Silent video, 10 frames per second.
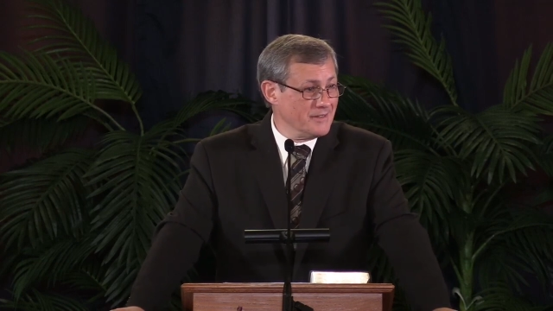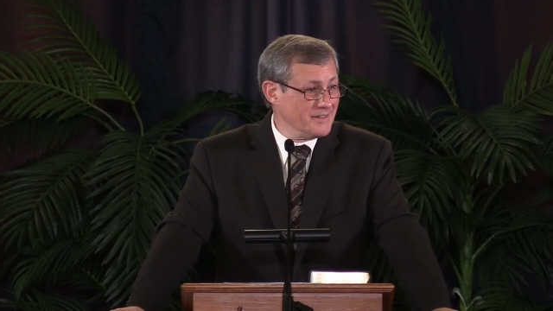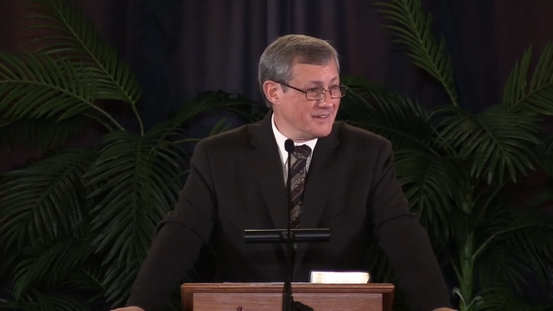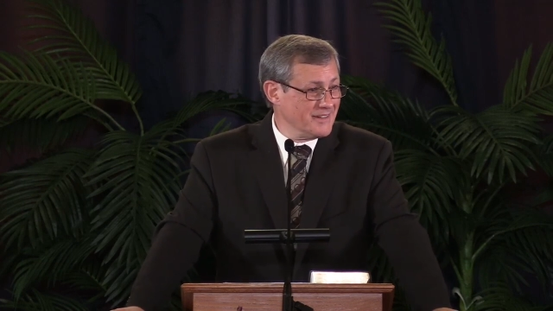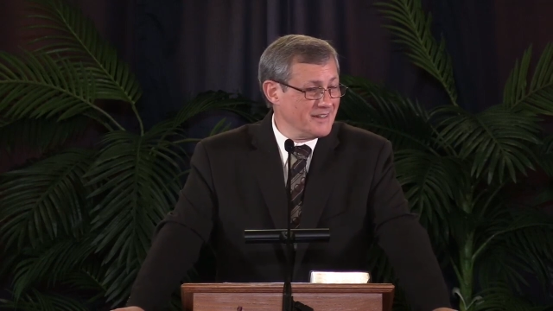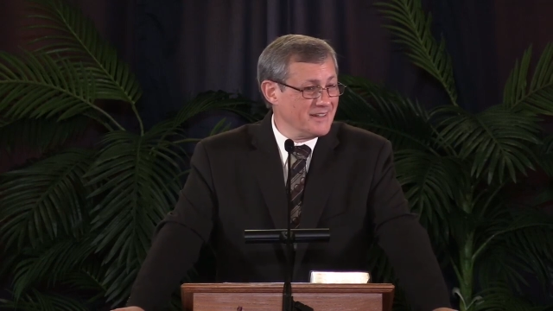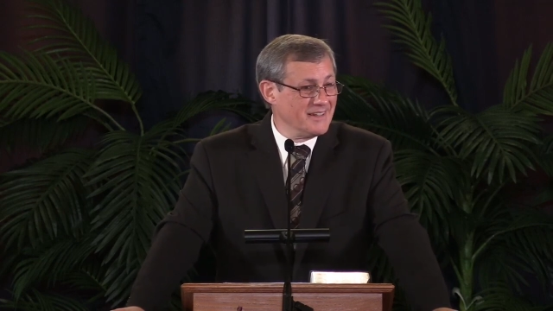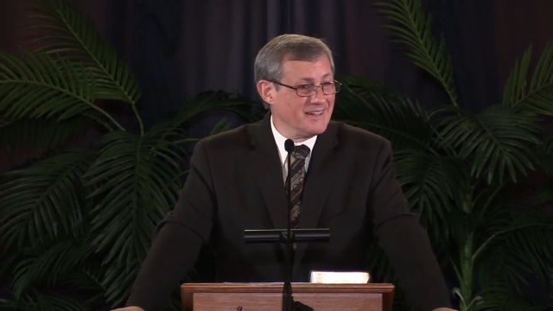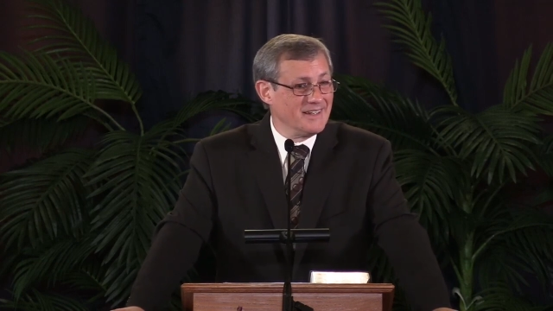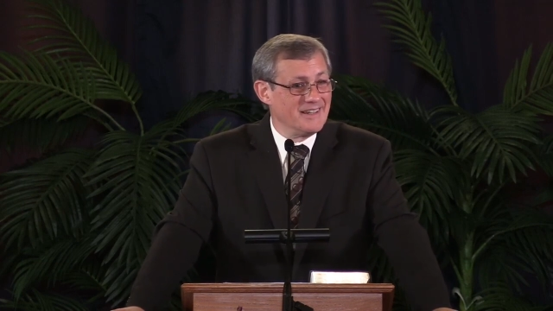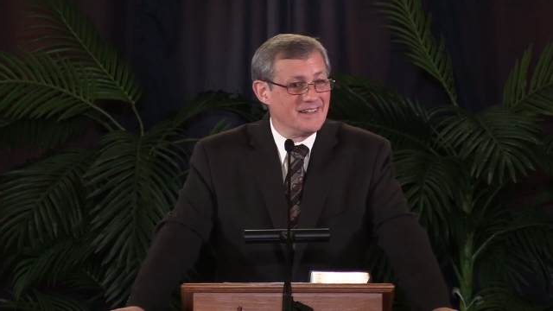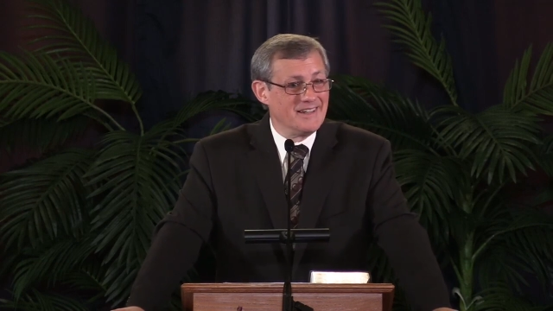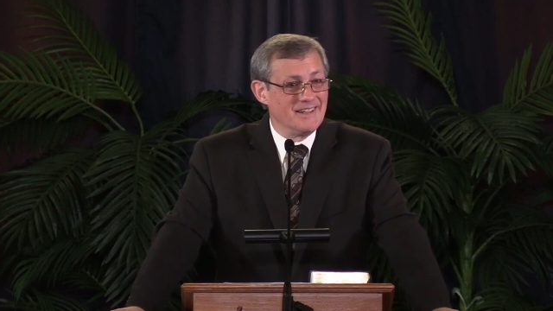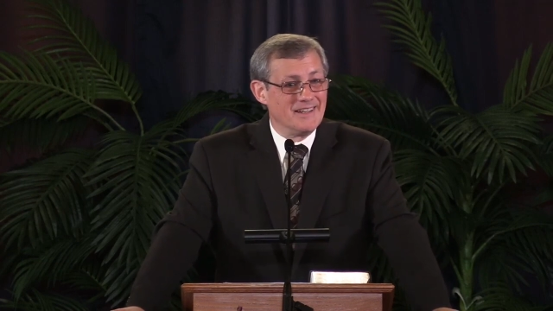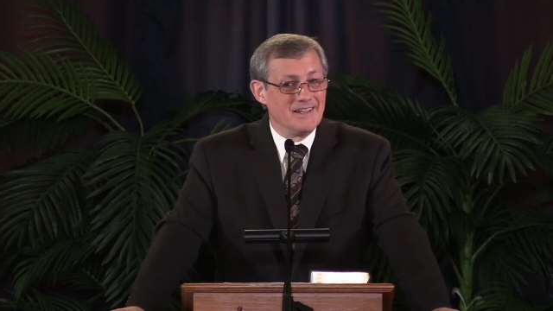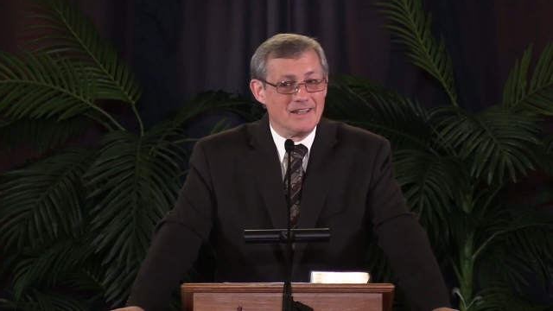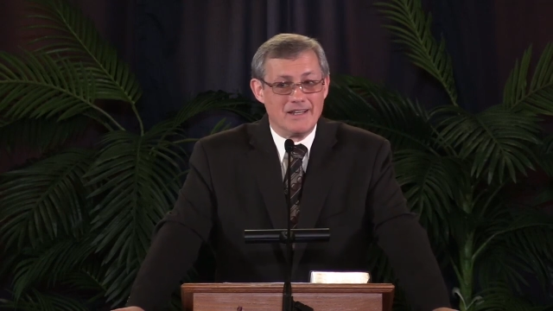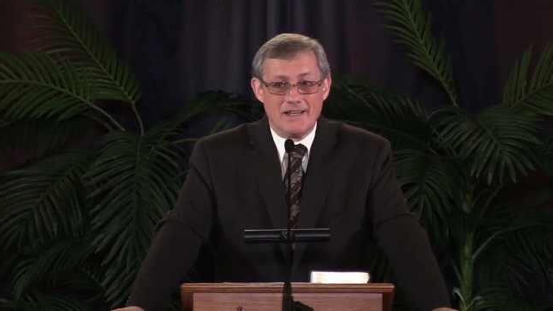(no one is talking)